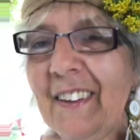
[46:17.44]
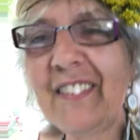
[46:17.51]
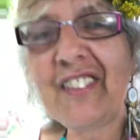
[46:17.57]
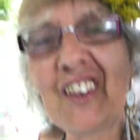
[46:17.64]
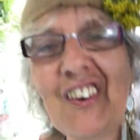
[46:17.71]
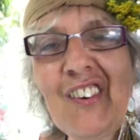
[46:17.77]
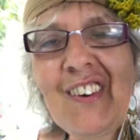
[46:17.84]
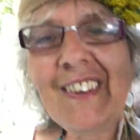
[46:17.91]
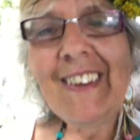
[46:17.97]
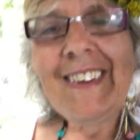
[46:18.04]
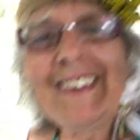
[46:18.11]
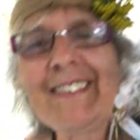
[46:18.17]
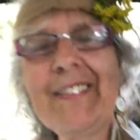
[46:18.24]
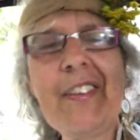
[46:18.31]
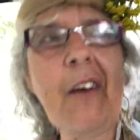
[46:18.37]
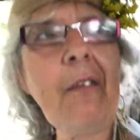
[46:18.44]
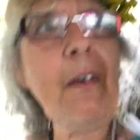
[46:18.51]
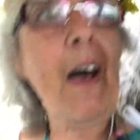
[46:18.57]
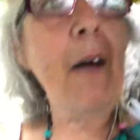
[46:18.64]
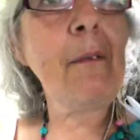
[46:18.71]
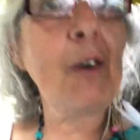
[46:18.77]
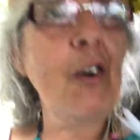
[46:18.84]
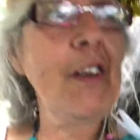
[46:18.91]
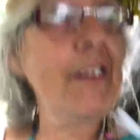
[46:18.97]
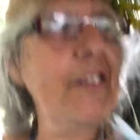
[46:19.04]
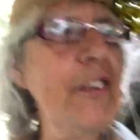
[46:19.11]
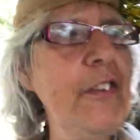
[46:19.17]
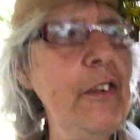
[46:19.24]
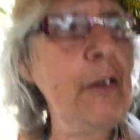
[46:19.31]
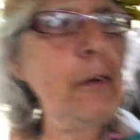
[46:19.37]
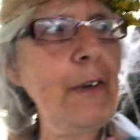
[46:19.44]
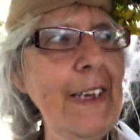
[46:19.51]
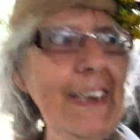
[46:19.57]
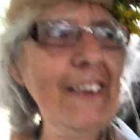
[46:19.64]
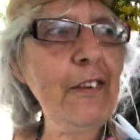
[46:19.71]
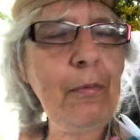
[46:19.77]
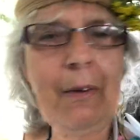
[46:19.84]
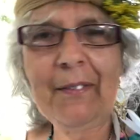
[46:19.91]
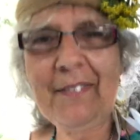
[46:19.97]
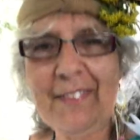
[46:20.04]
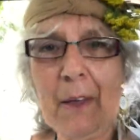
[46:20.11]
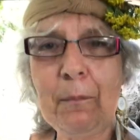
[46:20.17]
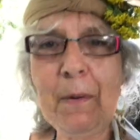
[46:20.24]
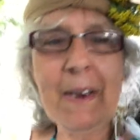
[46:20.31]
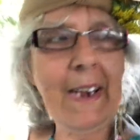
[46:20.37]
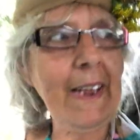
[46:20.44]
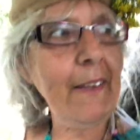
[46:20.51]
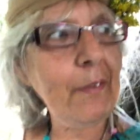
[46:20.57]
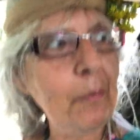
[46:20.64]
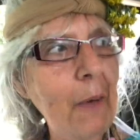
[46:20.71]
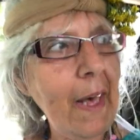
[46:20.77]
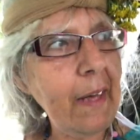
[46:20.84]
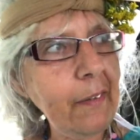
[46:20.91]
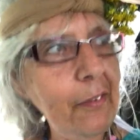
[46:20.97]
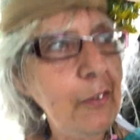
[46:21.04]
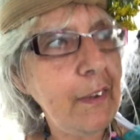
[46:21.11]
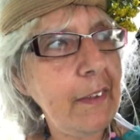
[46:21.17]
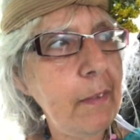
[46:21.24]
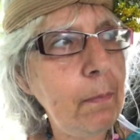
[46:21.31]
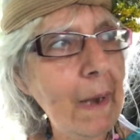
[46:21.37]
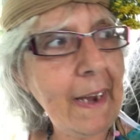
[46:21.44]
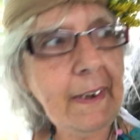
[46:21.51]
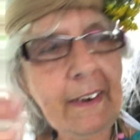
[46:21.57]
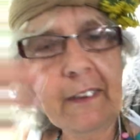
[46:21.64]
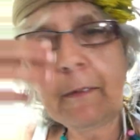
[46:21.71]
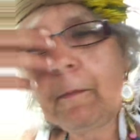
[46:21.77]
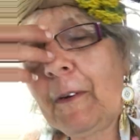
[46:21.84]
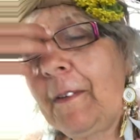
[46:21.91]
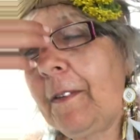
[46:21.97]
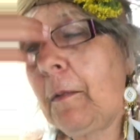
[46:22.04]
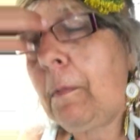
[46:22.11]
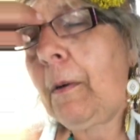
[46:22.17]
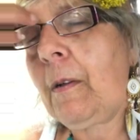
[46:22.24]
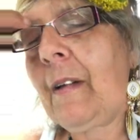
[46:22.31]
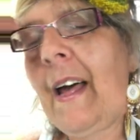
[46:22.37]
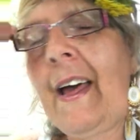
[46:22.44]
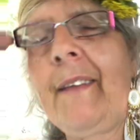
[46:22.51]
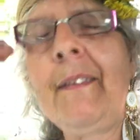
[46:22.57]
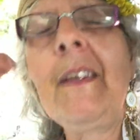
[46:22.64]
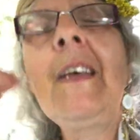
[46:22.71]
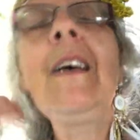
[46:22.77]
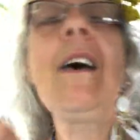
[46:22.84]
so I'm going to do each one separately as well to explain each principle and